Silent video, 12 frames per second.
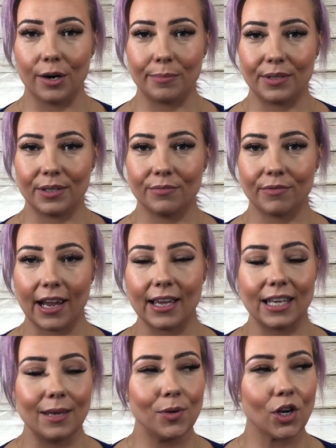carbs,
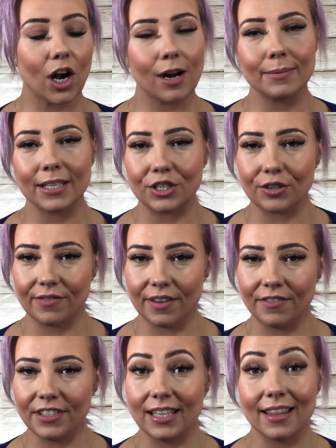right? Keep your carbs under
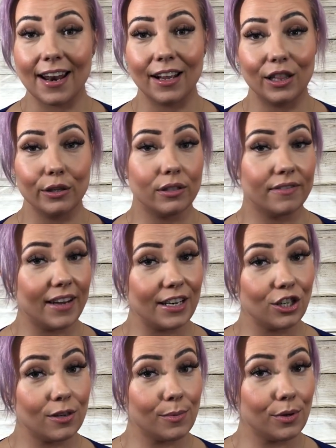fifty. That includes
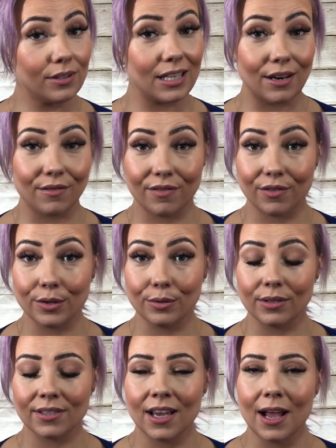vegetables and
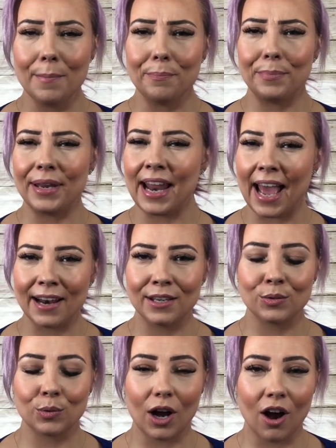fruits.
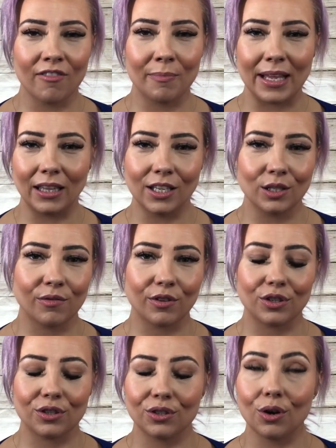Bananas were off my list
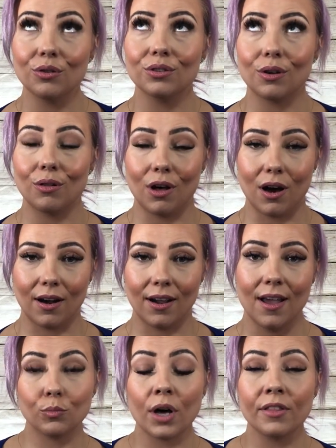for so, so long.
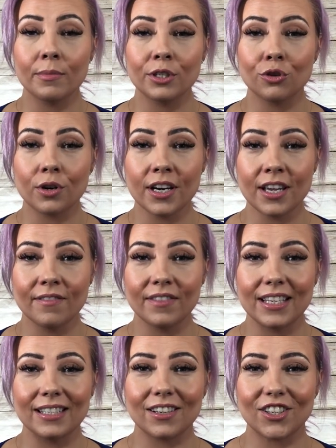Well, the majority of
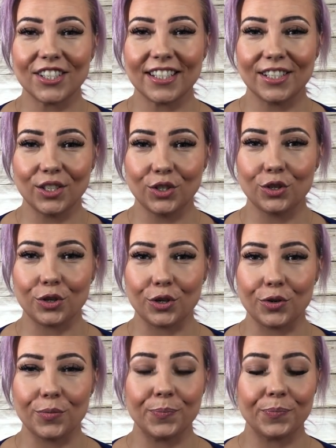these are still
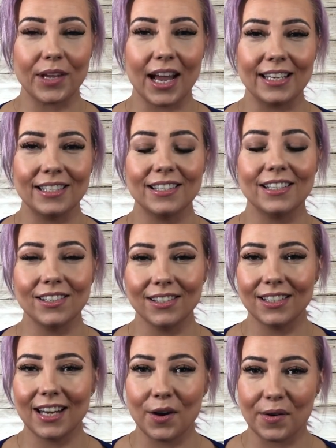true. I still
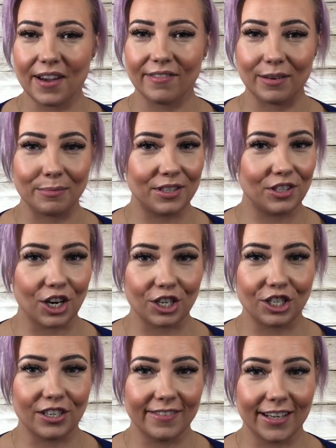stay away from
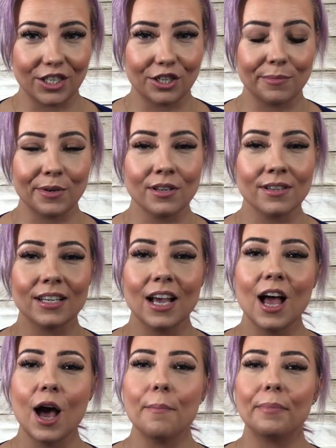starchy vegetables,
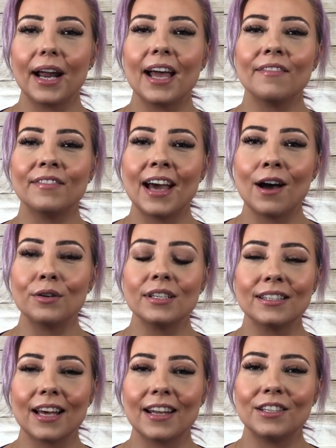but I have now
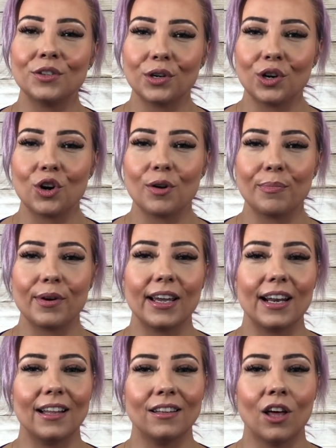decided to
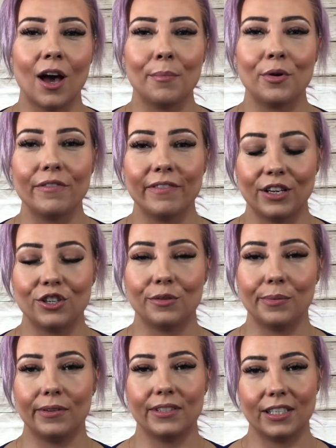incorporate a lot more
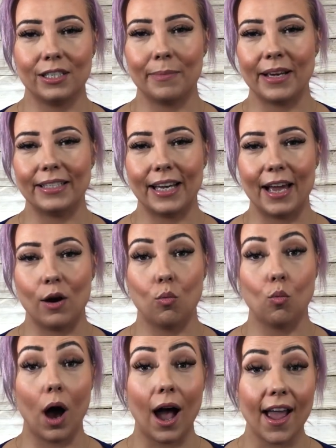vegetables into my diet.
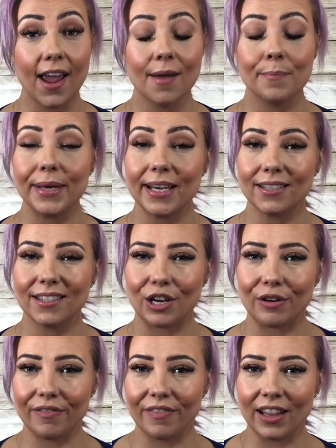Why? Because
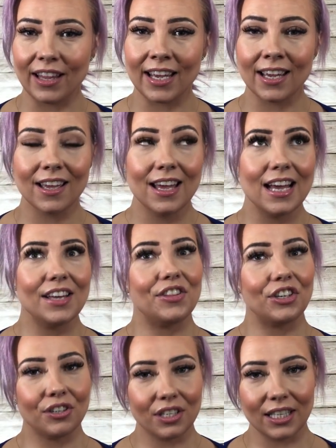they're filling,
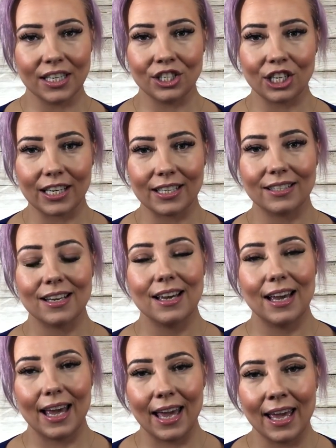they're delicious,
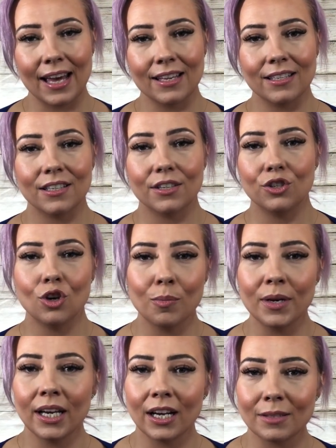and
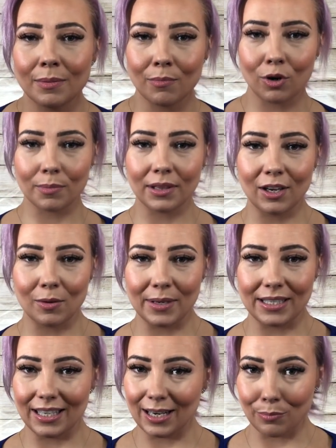nobody got to be morbidly
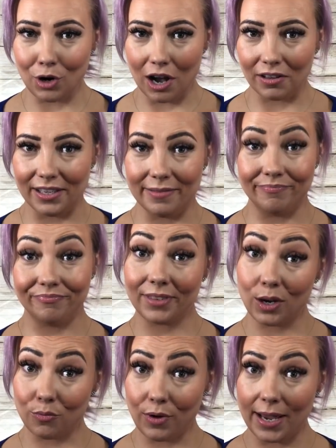obese eating broccoli,
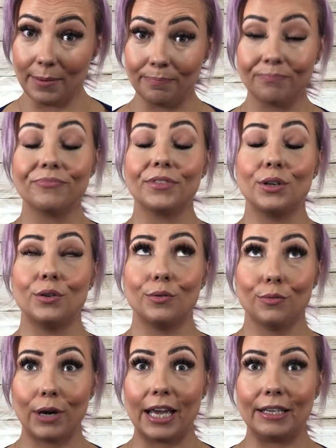right?
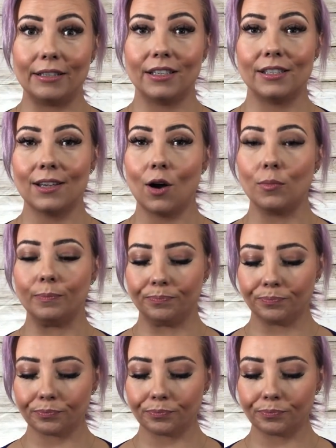Right. So